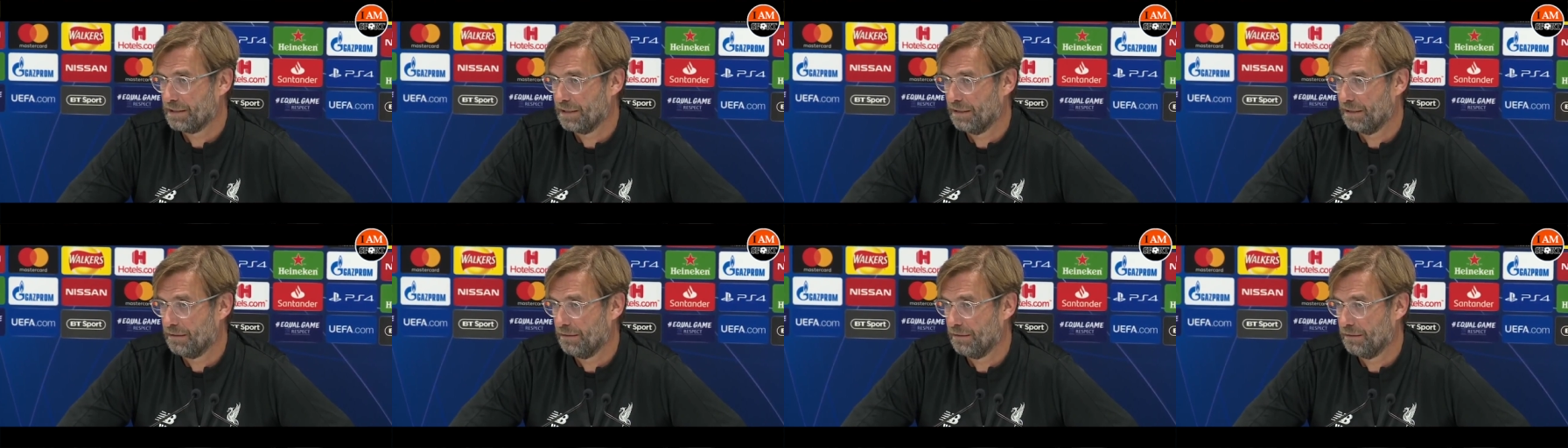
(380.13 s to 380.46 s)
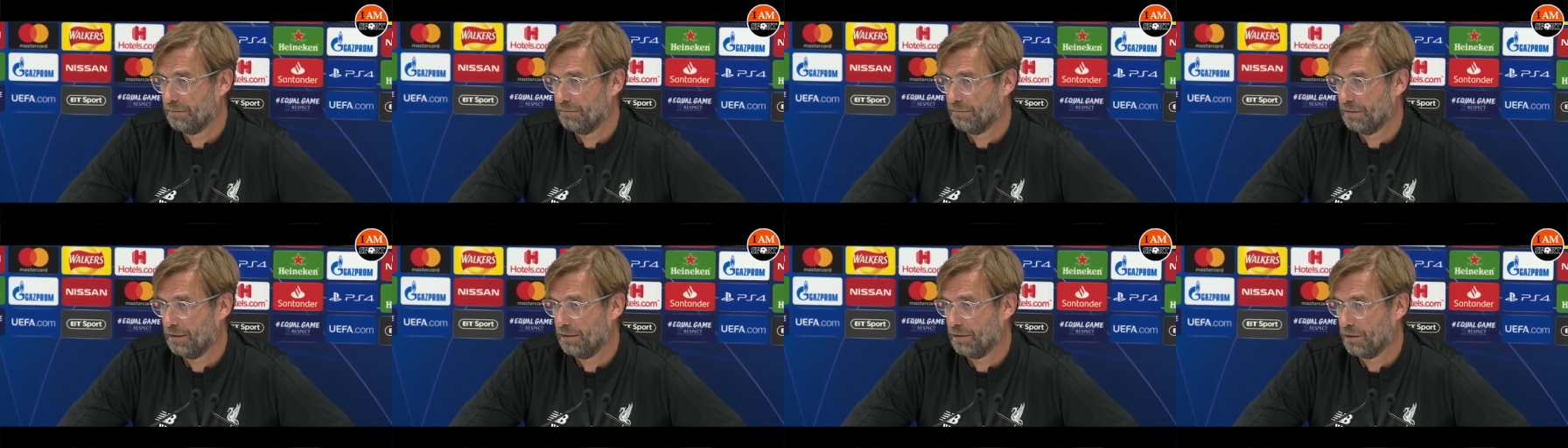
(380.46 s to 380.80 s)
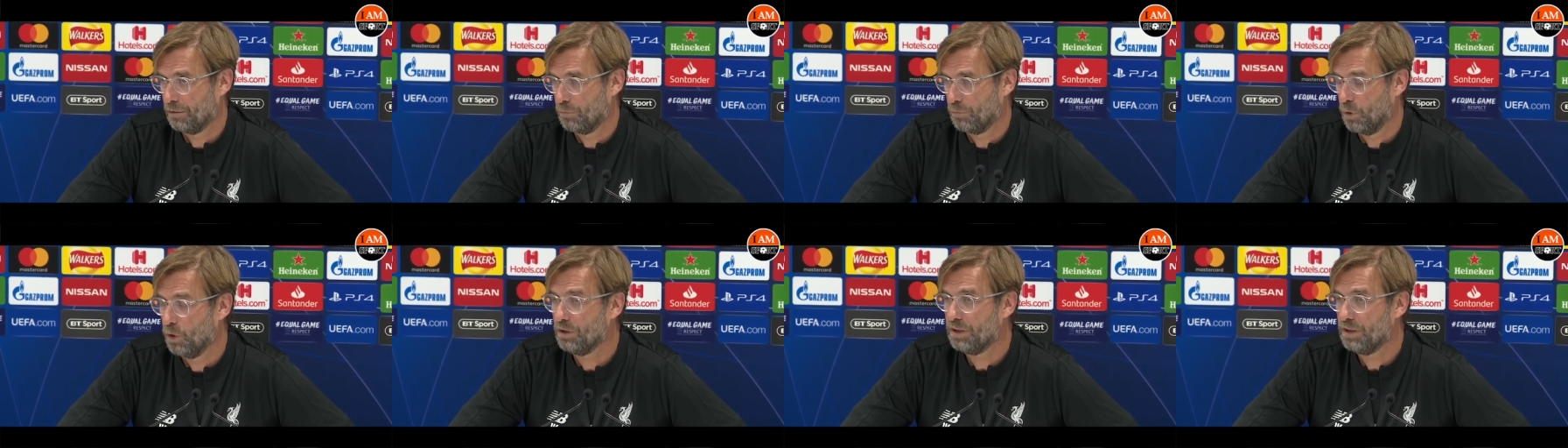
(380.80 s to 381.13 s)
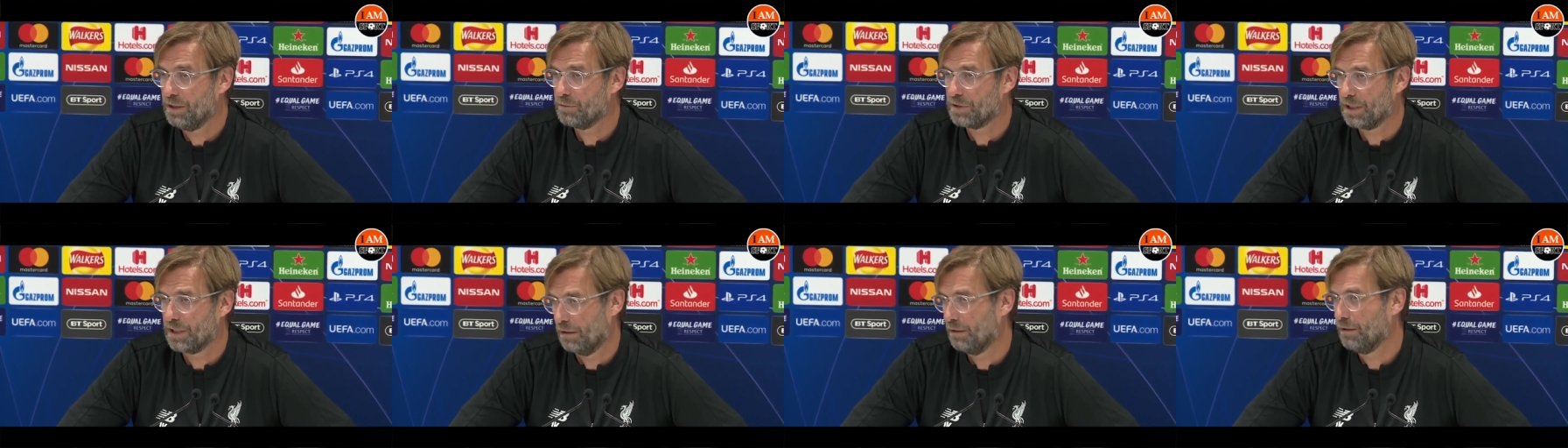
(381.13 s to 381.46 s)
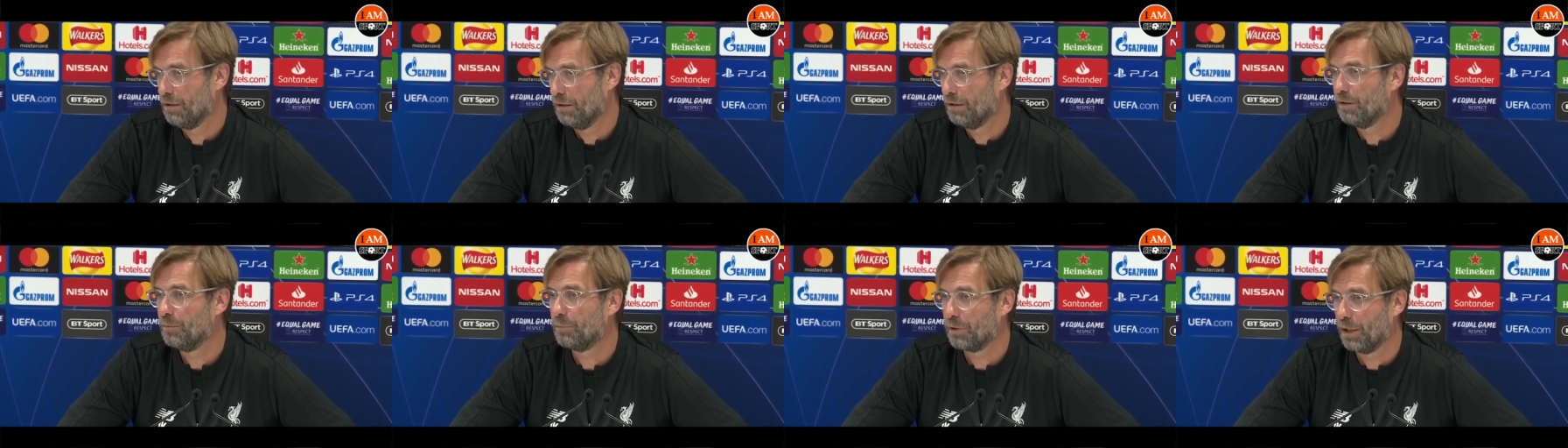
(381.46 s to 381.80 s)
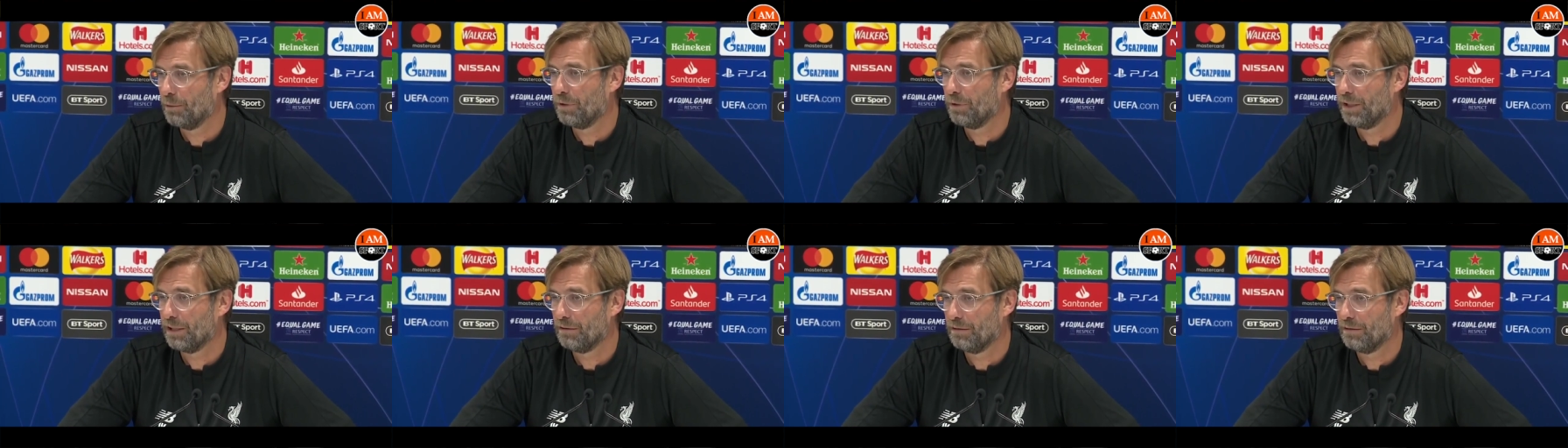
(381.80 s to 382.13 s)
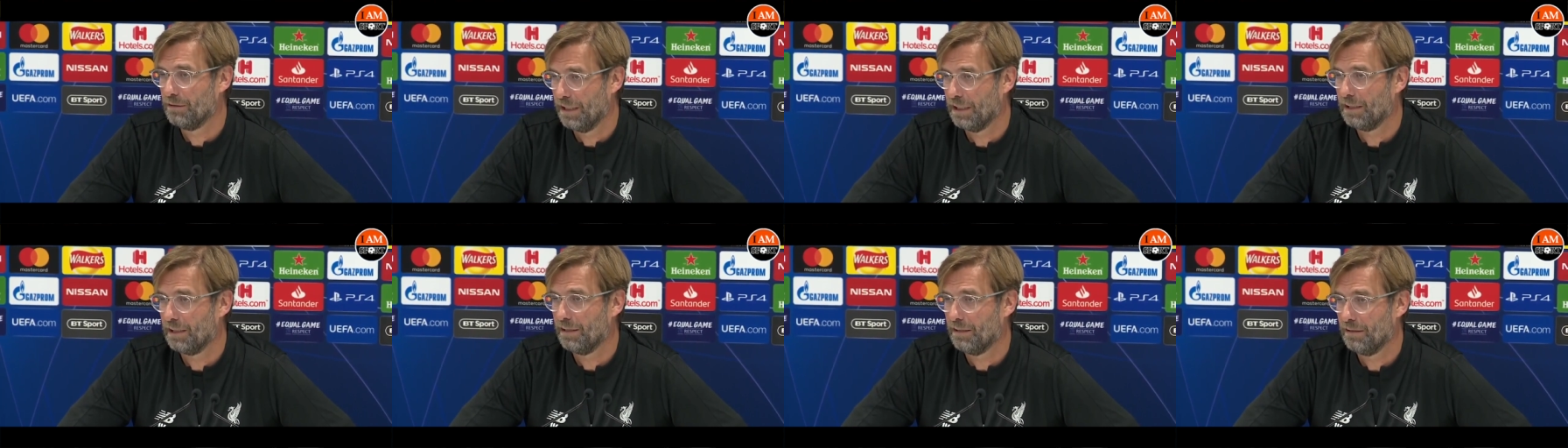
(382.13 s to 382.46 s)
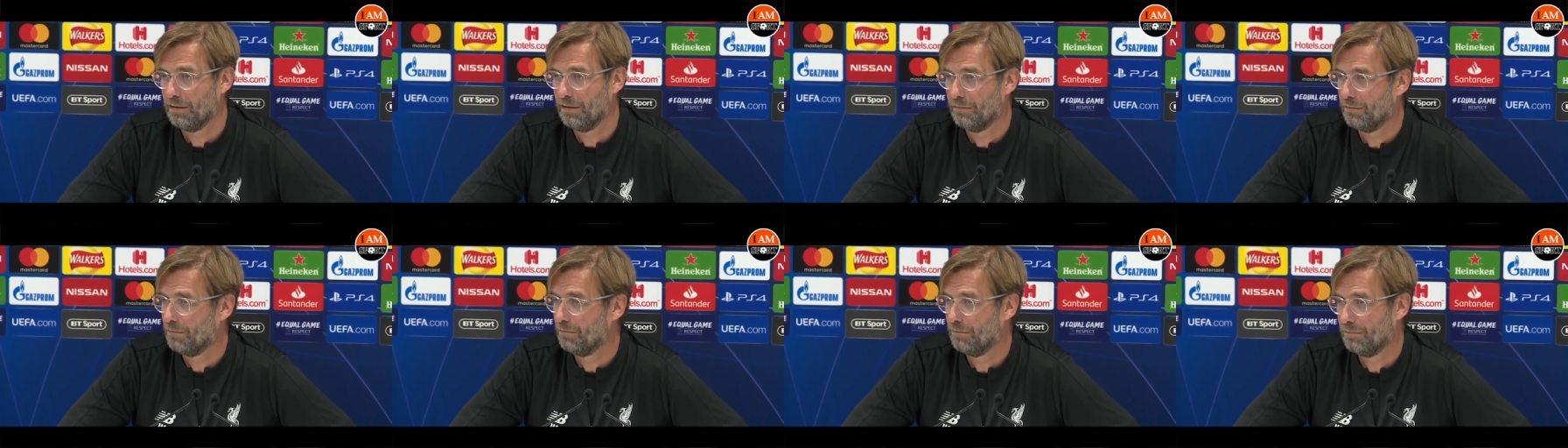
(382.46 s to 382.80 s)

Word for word: then a lot more teams are in the Premier League nearly